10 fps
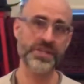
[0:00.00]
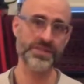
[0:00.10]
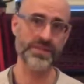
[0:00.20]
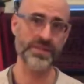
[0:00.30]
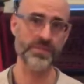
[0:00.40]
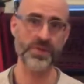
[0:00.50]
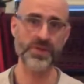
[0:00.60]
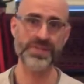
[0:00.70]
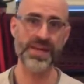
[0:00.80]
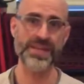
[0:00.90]
is that the
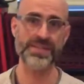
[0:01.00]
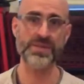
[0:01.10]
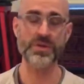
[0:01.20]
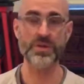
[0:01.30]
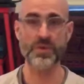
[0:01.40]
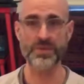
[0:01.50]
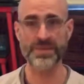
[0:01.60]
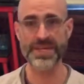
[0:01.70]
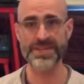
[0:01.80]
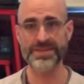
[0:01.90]
book says 31
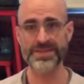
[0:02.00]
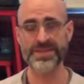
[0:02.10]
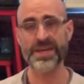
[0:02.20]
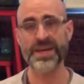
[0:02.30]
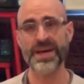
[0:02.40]
minutes.